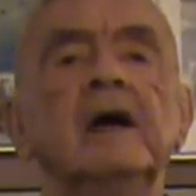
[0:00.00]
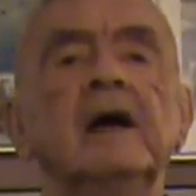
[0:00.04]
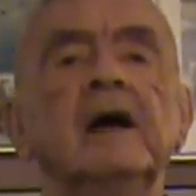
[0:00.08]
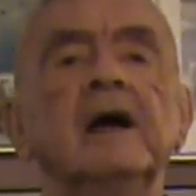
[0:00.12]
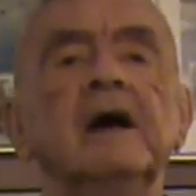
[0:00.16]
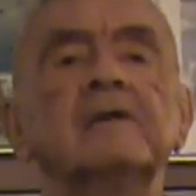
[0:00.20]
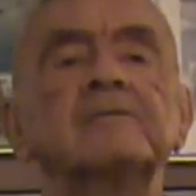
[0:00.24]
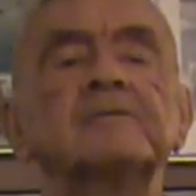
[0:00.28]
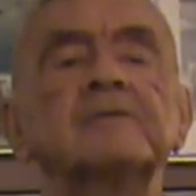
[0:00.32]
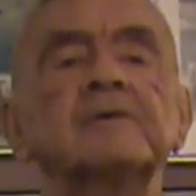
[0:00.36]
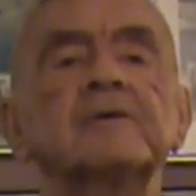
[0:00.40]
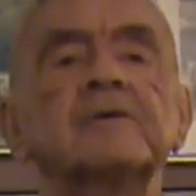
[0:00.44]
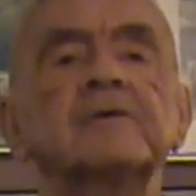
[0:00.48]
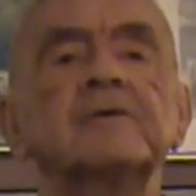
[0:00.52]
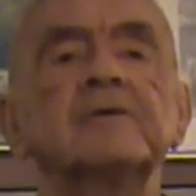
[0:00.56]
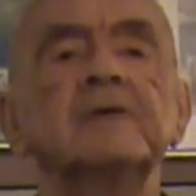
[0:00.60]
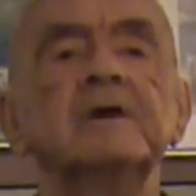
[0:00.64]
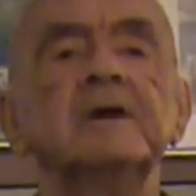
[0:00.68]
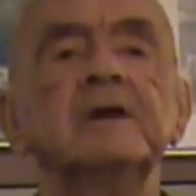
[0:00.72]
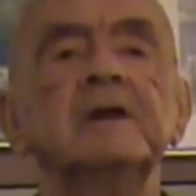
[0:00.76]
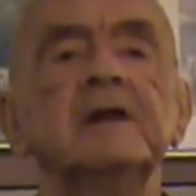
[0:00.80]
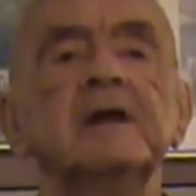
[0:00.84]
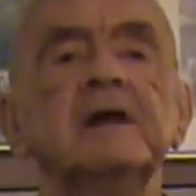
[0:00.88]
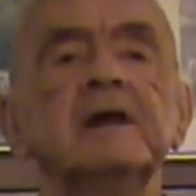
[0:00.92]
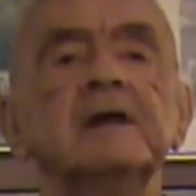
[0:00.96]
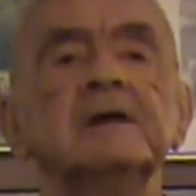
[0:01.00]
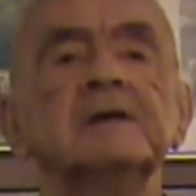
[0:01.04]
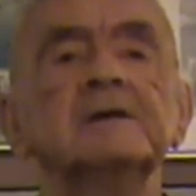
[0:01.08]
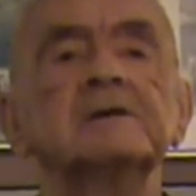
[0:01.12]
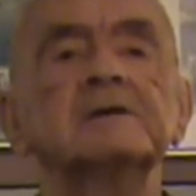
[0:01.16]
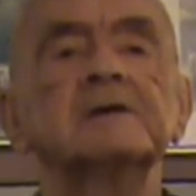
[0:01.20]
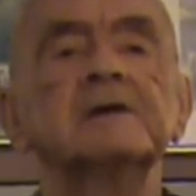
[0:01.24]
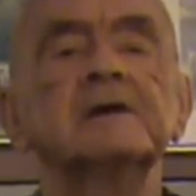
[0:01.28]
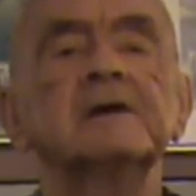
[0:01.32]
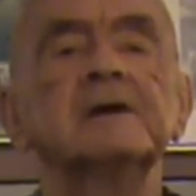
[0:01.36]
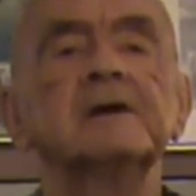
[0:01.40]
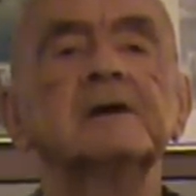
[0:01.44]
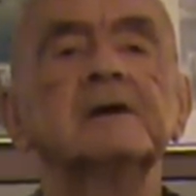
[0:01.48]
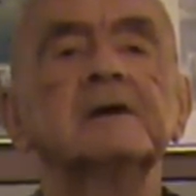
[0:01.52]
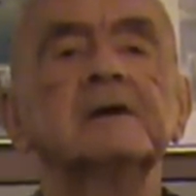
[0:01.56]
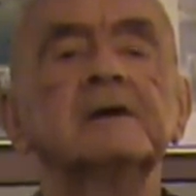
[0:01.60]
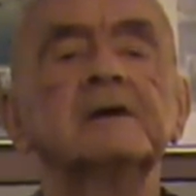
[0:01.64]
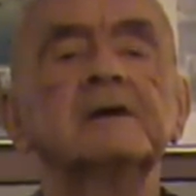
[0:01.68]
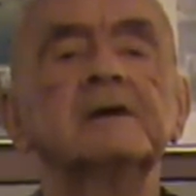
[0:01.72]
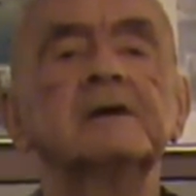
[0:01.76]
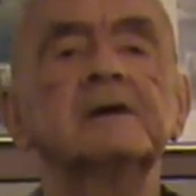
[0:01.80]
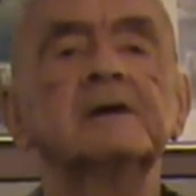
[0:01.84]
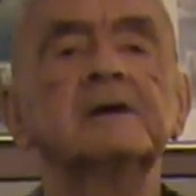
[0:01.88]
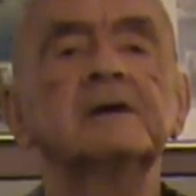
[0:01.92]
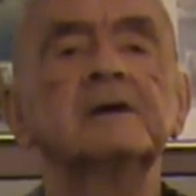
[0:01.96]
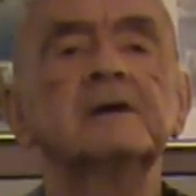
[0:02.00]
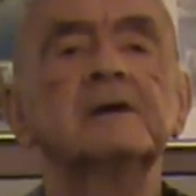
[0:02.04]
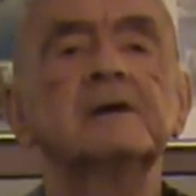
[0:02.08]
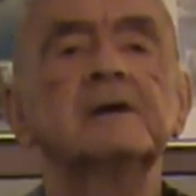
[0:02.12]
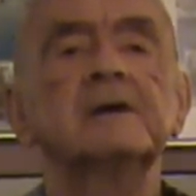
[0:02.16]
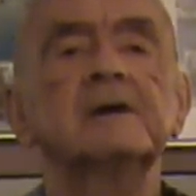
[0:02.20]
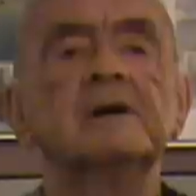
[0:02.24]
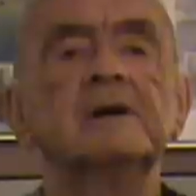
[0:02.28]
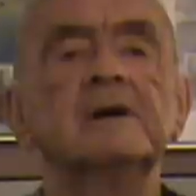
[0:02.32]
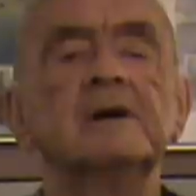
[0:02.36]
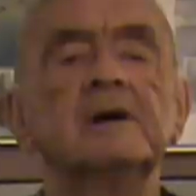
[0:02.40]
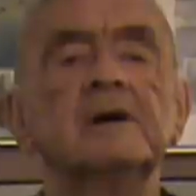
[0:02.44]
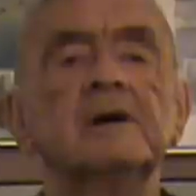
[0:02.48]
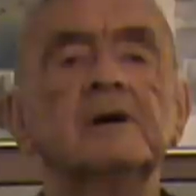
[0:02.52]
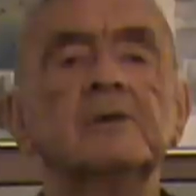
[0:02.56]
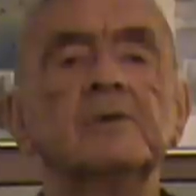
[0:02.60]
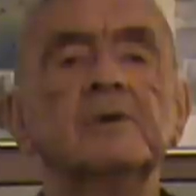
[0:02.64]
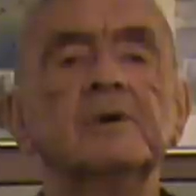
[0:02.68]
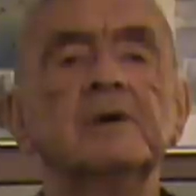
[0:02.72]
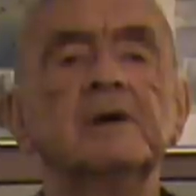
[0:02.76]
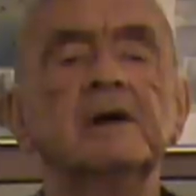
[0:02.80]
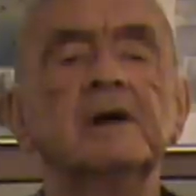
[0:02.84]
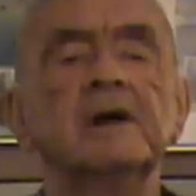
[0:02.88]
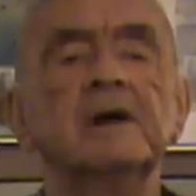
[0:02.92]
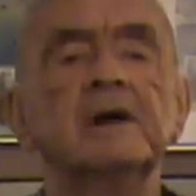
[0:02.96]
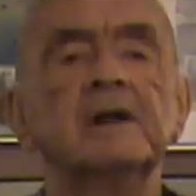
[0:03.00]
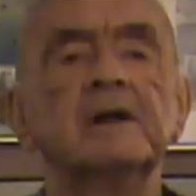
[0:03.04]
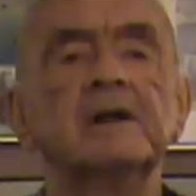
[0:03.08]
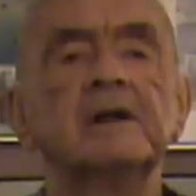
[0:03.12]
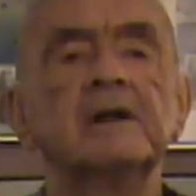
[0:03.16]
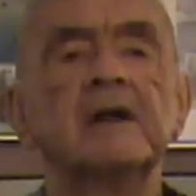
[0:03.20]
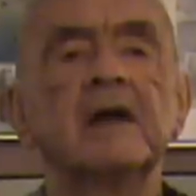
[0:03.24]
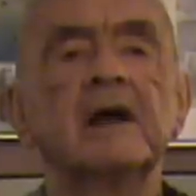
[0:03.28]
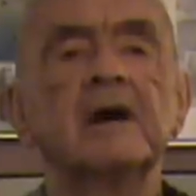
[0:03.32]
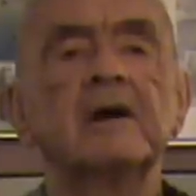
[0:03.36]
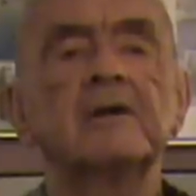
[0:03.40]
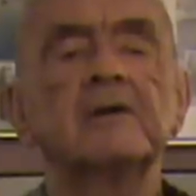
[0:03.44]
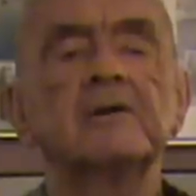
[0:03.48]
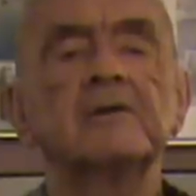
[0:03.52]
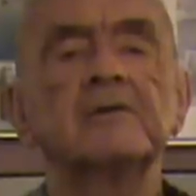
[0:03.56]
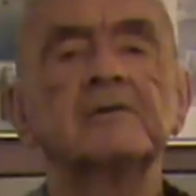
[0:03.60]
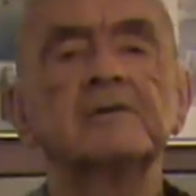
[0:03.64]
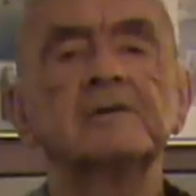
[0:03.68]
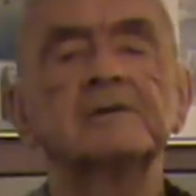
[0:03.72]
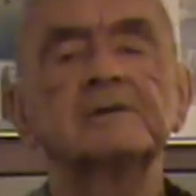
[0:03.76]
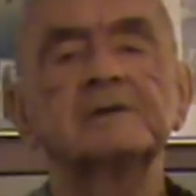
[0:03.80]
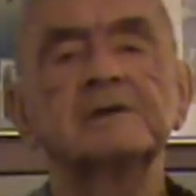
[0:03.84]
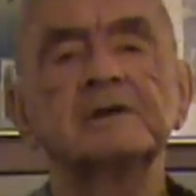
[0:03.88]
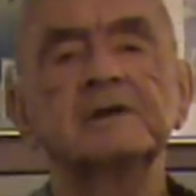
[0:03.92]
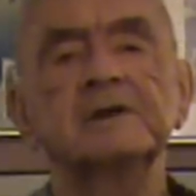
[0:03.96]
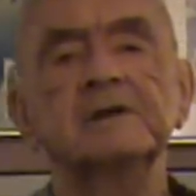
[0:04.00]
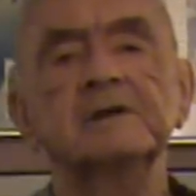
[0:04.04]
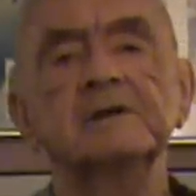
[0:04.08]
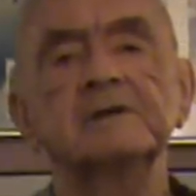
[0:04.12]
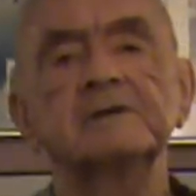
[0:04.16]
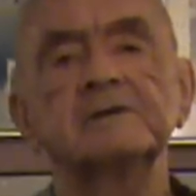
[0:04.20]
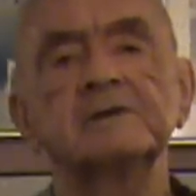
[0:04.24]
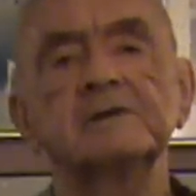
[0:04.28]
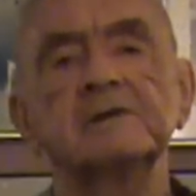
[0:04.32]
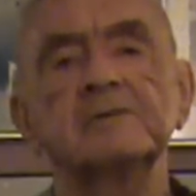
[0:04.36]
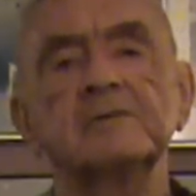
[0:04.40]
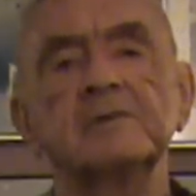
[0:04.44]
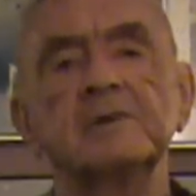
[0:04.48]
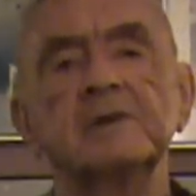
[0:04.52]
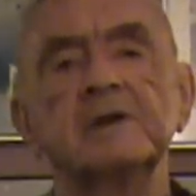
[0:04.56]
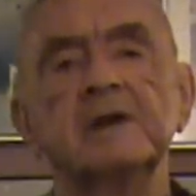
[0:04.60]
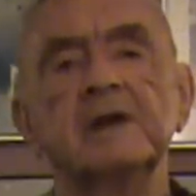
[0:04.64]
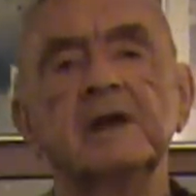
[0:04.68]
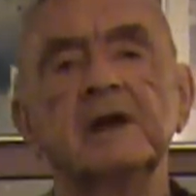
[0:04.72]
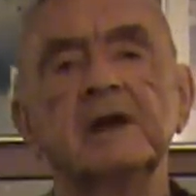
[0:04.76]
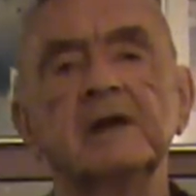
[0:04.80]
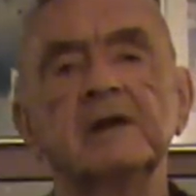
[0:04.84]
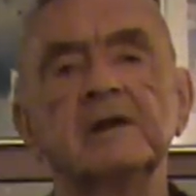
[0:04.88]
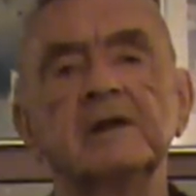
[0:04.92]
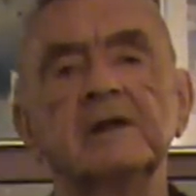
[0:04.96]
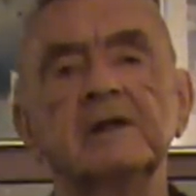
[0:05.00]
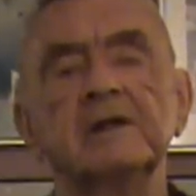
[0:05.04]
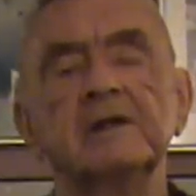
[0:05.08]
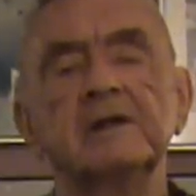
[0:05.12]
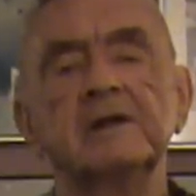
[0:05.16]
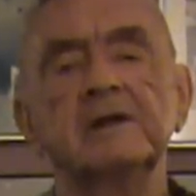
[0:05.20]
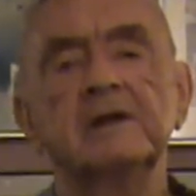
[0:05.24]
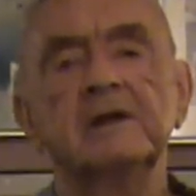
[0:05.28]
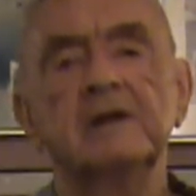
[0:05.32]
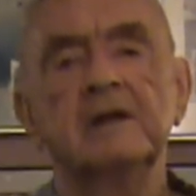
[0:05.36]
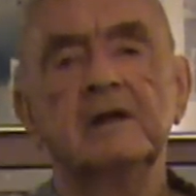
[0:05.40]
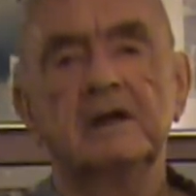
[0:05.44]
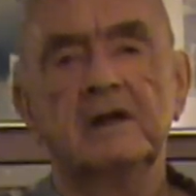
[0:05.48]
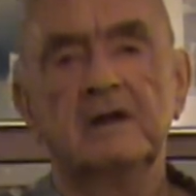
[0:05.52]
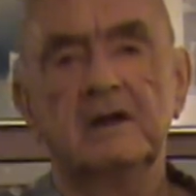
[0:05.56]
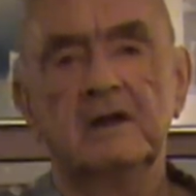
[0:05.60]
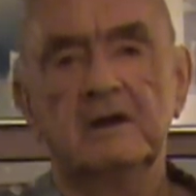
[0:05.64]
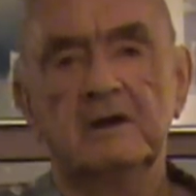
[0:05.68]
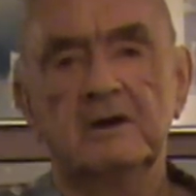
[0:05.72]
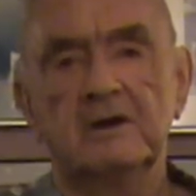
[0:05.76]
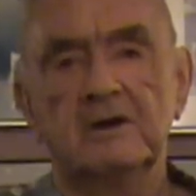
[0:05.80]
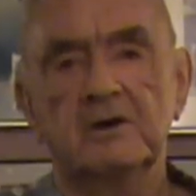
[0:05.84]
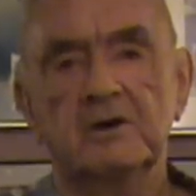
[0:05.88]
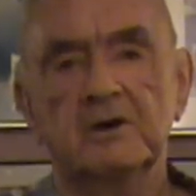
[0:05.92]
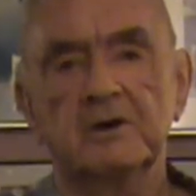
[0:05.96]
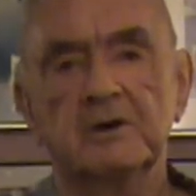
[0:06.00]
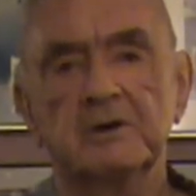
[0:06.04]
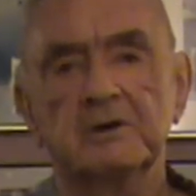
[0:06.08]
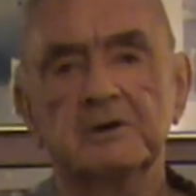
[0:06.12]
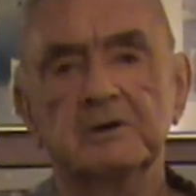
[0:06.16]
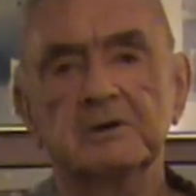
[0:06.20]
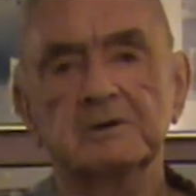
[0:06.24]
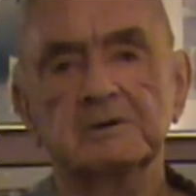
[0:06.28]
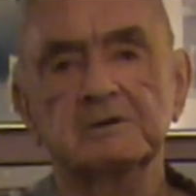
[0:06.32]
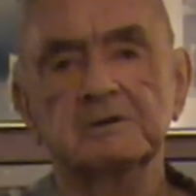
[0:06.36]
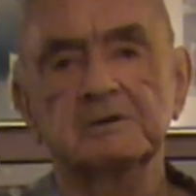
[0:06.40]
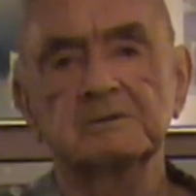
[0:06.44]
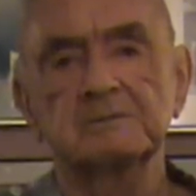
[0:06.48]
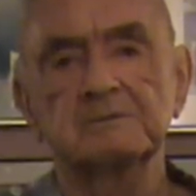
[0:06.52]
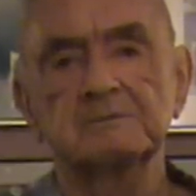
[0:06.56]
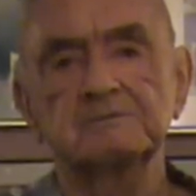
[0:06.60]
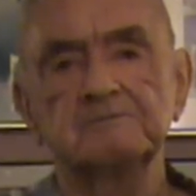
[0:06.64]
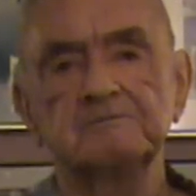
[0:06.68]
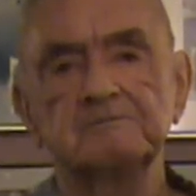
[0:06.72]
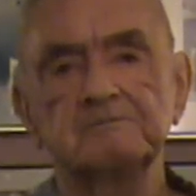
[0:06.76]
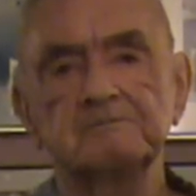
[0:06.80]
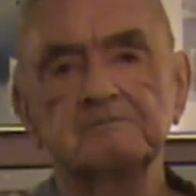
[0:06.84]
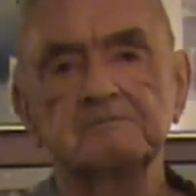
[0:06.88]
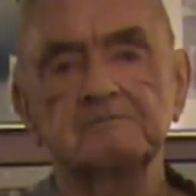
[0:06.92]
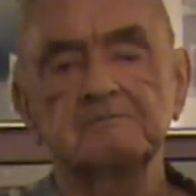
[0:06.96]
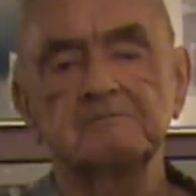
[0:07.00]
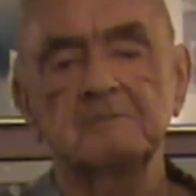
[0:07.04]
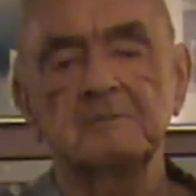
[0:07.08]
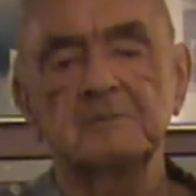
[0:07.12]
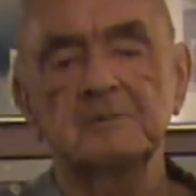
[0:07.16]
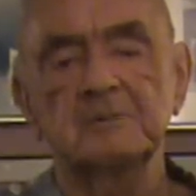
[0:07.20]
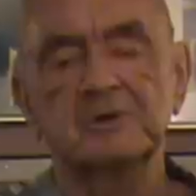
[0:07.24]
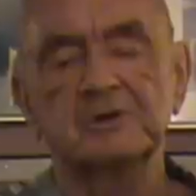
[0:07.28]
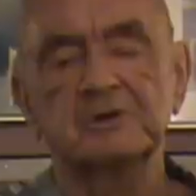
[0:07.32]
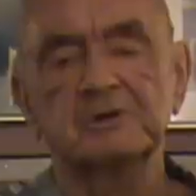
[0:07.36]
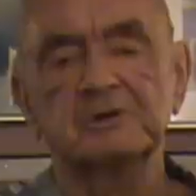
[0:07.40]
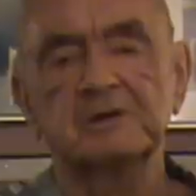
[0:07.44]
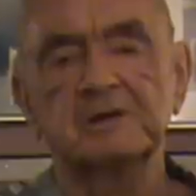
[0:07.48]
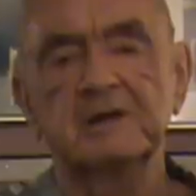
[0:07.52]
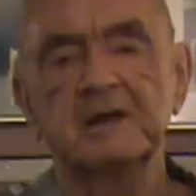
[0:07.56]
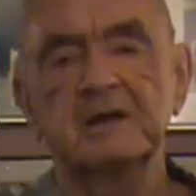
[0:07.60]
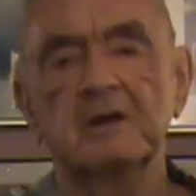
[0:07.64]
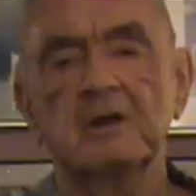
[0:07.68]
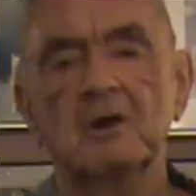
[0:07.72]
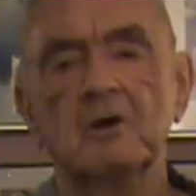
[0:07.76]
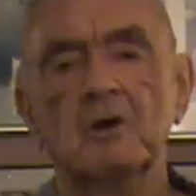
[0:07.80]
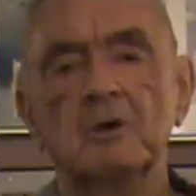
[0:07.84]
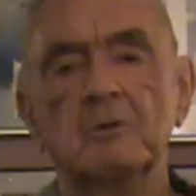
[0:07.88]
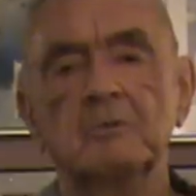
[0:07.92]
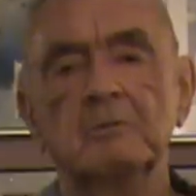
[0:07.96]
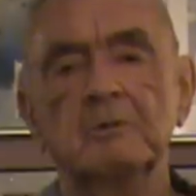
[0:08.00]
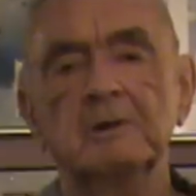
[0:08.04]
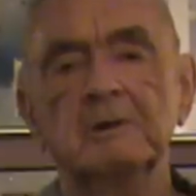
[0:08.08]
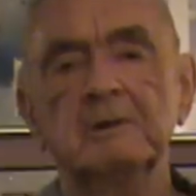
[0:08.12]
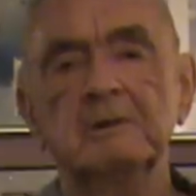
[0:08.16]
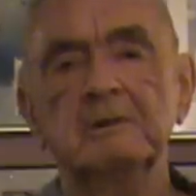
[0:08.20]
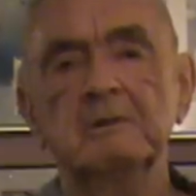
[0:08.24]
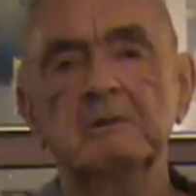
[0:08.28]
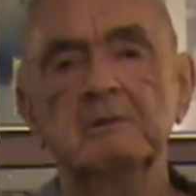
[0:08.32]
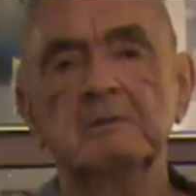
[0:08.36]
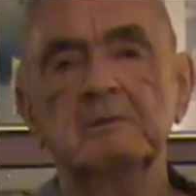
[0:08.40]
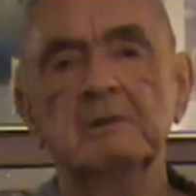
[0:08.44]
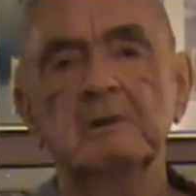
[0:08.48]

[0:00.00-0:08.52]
After 3 days there, we headed out overseas, and we had orders which said open